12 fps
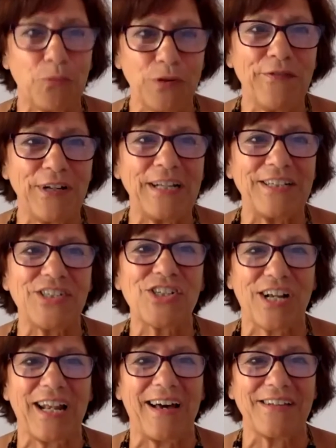privileged
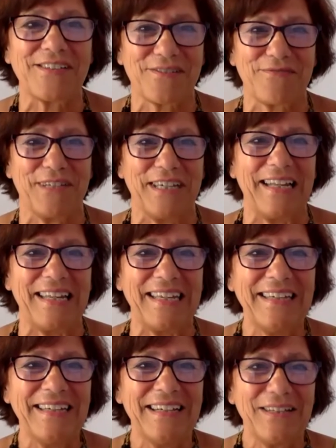class,
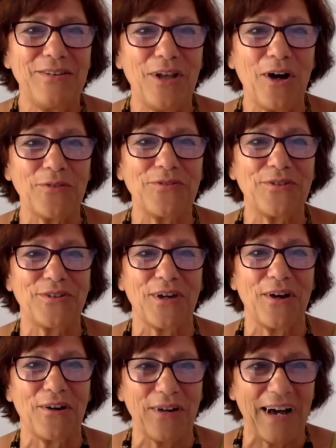really, not
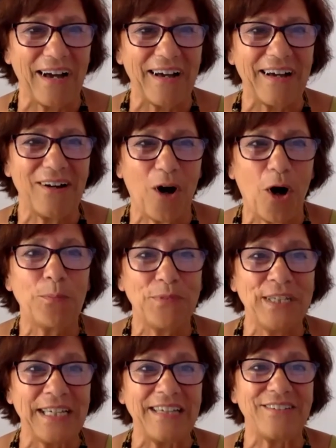
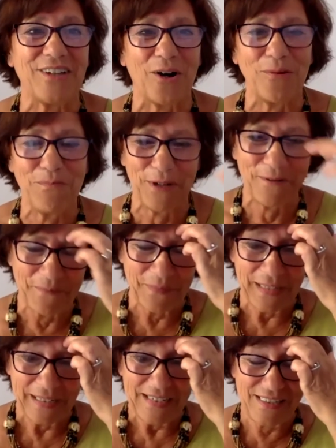opening it up.
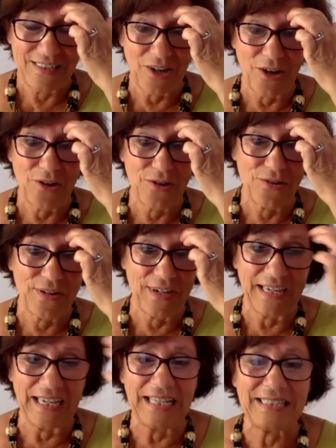So
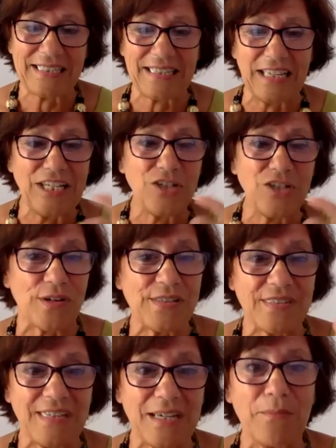it's an
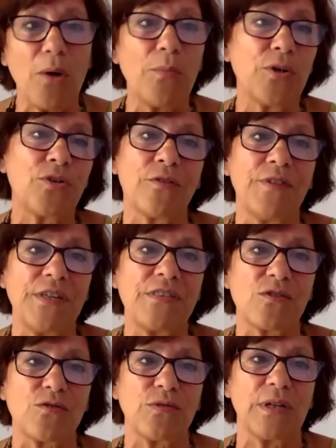interesting moment of
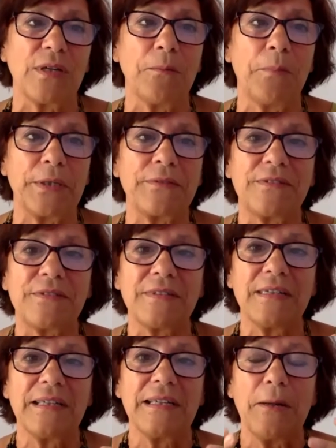history, but
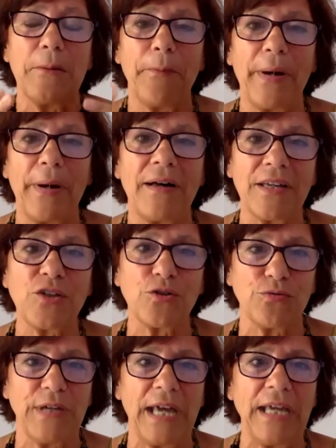by
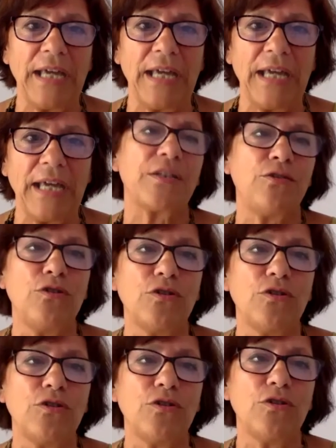creating that new
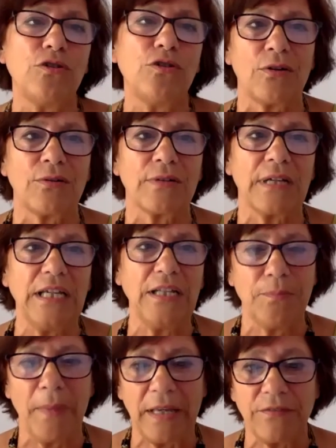channel,
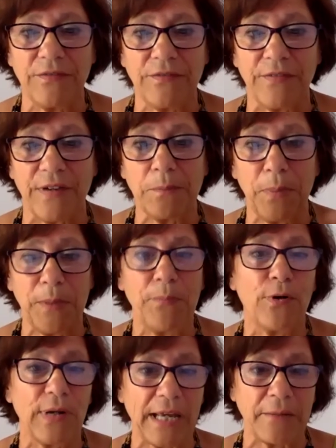it meant that
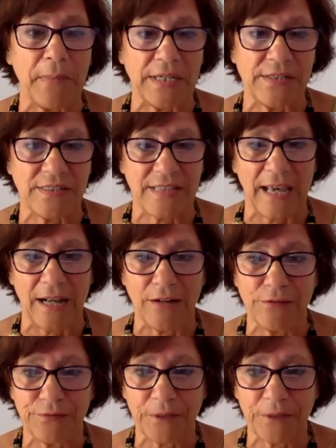people like myself